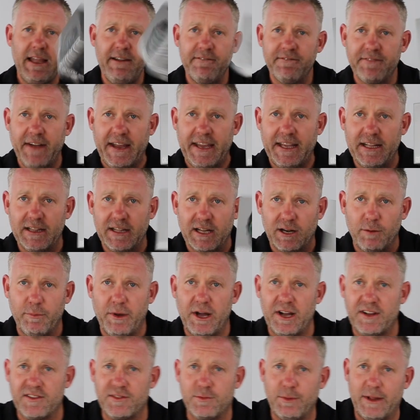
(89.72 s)
Funky little
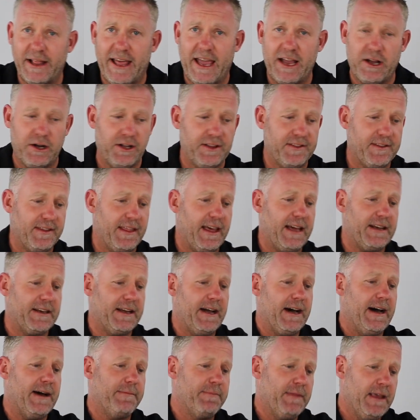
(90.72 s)
box, we'll hang on to
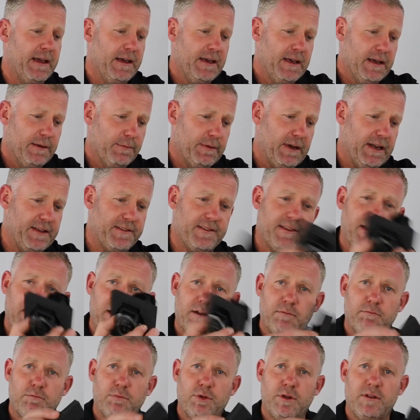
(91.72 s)
that guy. Let's
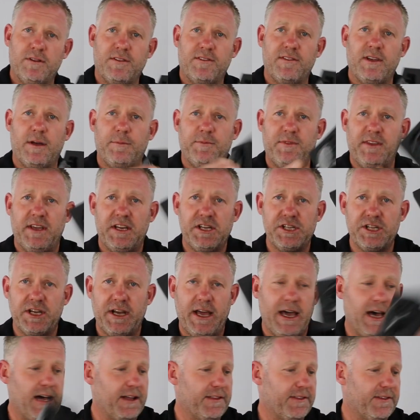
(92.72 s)
pull the top
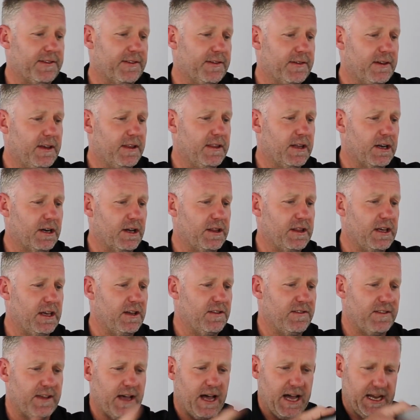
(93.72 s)
section out, and then on the
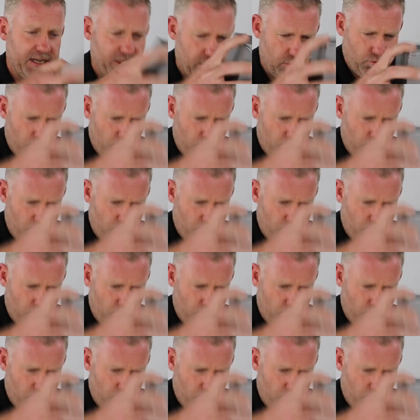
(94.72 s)
inside,